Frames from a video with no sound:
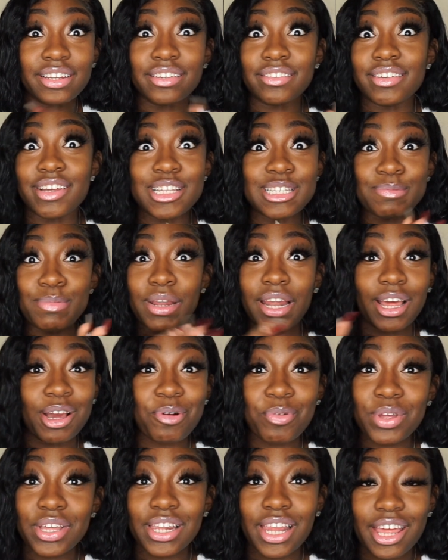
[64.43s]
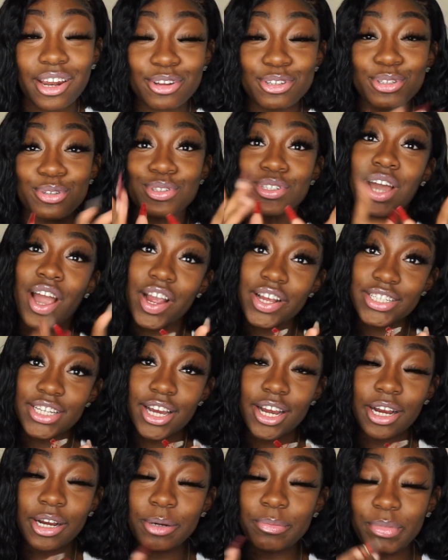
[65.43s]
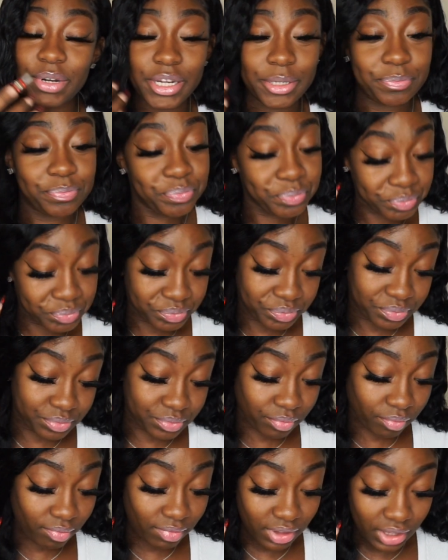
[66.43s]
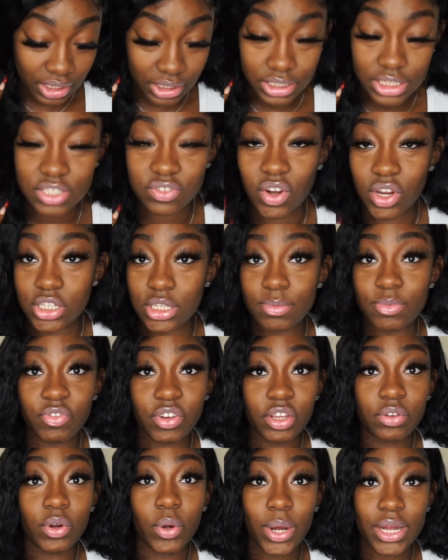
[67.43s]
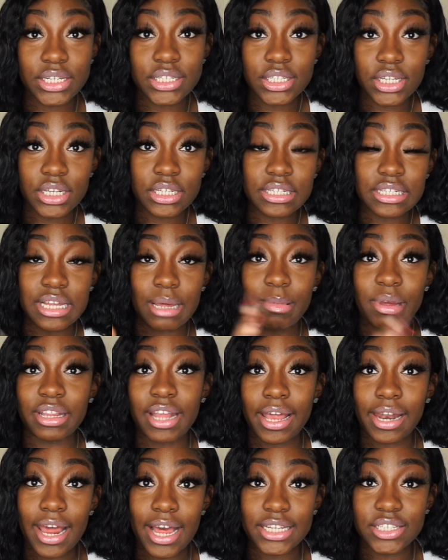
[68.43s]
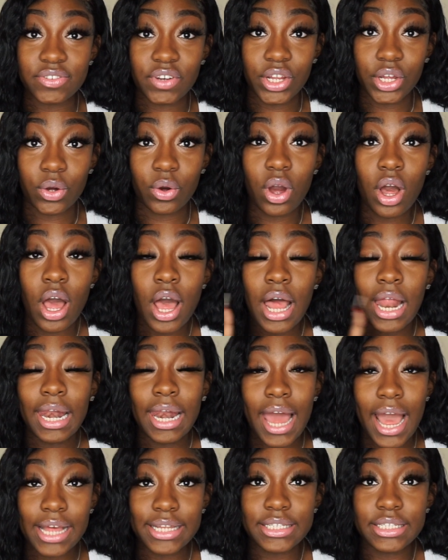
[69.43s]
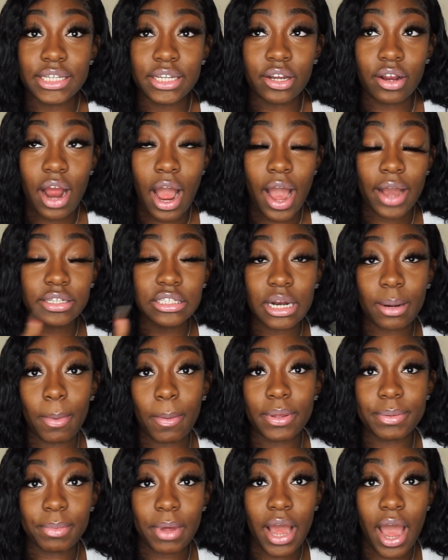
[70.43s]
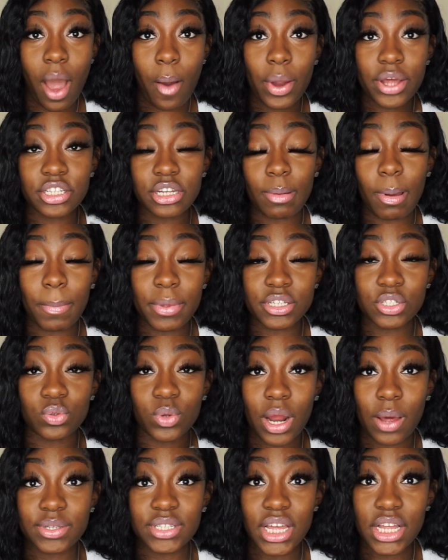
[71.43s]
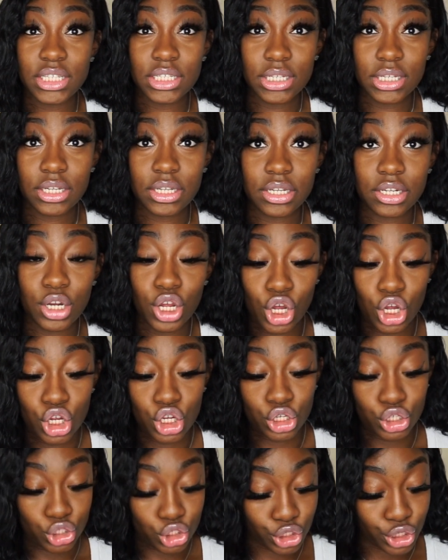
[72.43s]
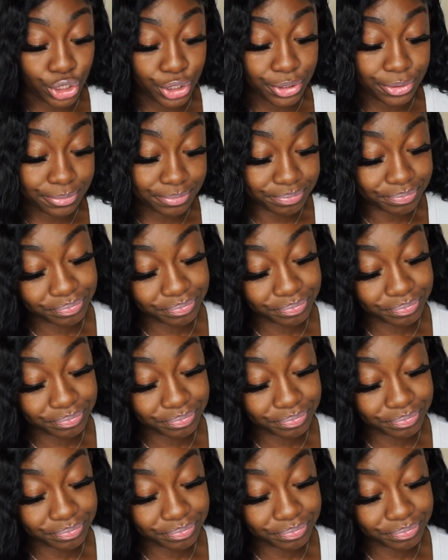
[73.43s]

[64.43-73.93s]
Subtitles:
and it's been like a week later, so sorry to her. But this video has been really requested since I made that last video last year, how I started my business when I was 18. So